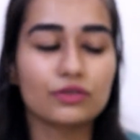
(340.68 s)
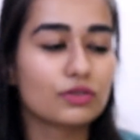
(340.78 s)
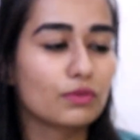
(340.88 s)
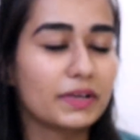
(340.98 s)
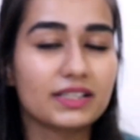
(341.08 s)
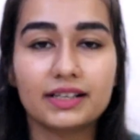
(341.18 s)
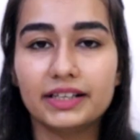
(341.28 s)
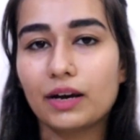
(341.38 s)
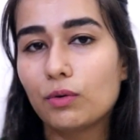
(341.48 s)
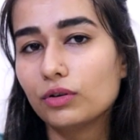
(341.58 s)
So
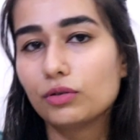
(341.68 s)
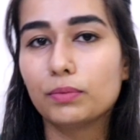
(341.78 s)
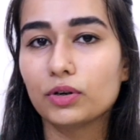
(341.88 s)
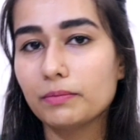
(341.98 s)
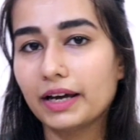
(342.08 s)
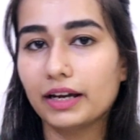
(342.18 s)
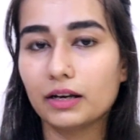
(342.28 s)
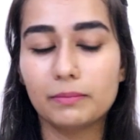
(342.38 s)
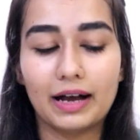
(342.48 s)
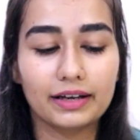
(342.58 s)
basically I want to put my
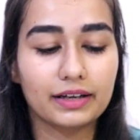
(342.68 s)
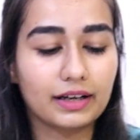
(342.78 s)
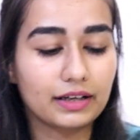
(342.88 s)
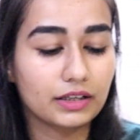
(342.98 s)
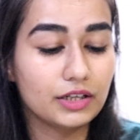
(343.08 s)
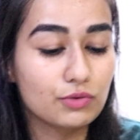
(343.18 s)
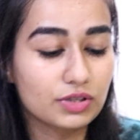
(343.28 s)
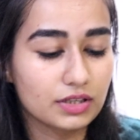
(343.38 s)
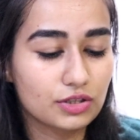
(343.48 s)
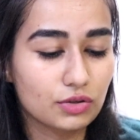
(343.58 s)
hair back and I can
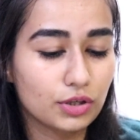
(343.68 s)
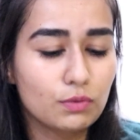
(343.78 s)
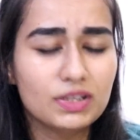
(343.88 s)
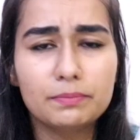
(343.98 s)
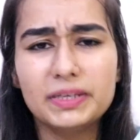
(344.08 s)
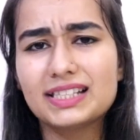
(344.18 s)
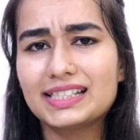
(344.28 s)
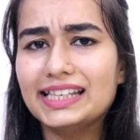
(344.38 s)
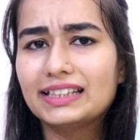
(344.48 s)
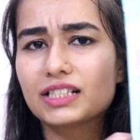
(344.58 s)
use it. So you will be
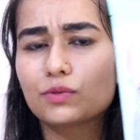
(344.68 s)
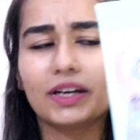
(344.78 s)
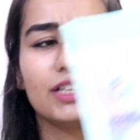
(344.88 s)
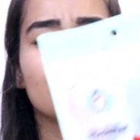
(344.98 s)
seeing this very